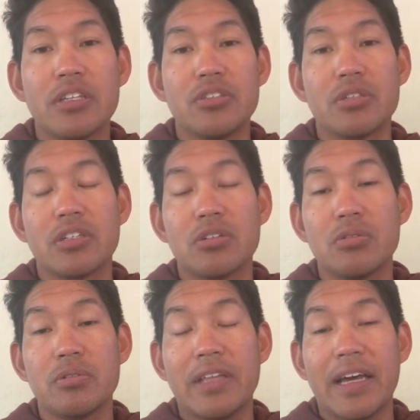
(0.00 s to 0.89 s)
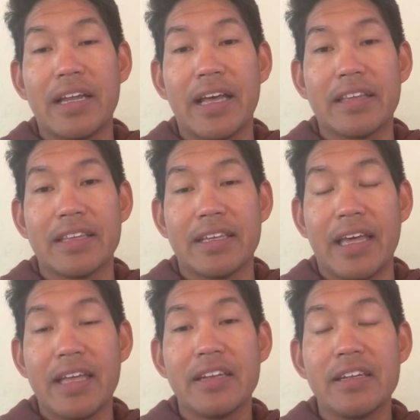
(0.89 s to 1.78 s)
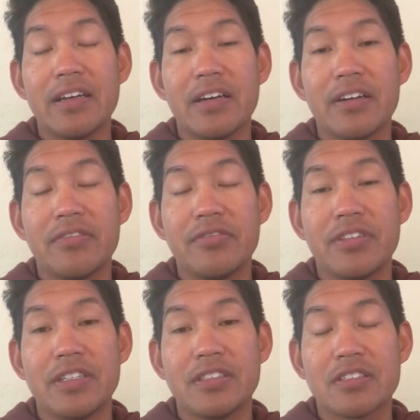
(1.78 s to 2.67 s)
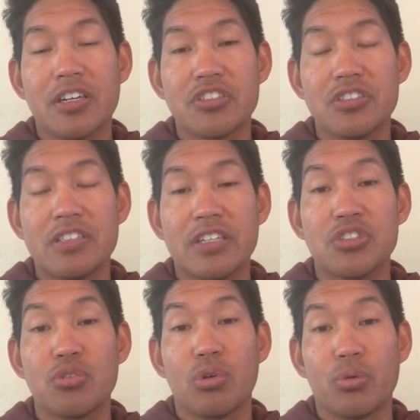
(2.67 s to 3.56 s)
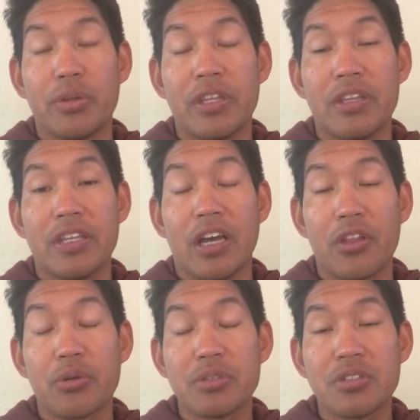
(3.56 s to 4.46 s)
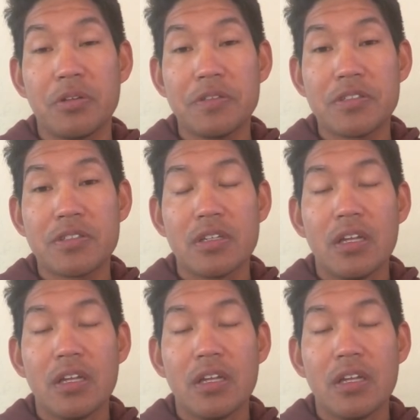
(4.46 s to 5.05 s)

You can include that at the end of the discussion section or within the other results.